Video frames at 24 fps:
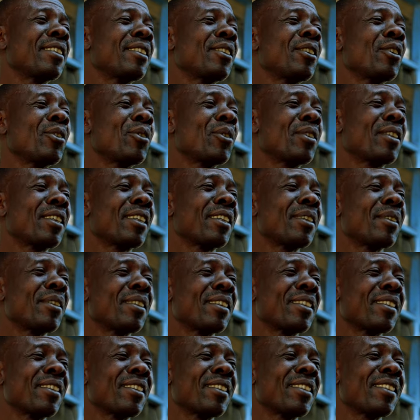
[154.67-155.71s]
is a very
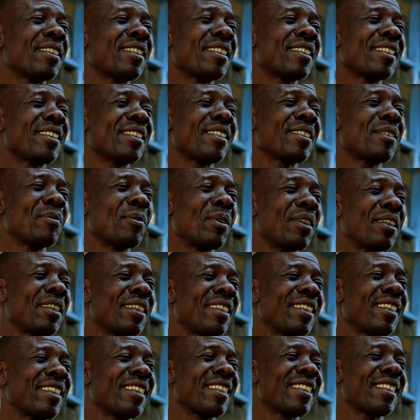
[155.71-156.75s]
plus for
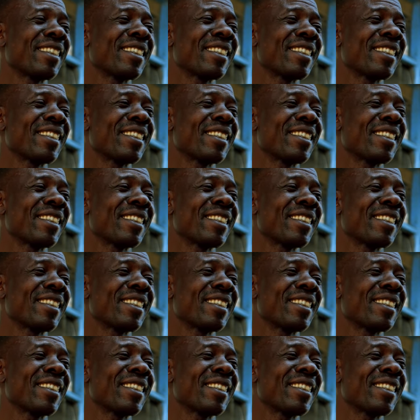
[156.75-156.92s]
us.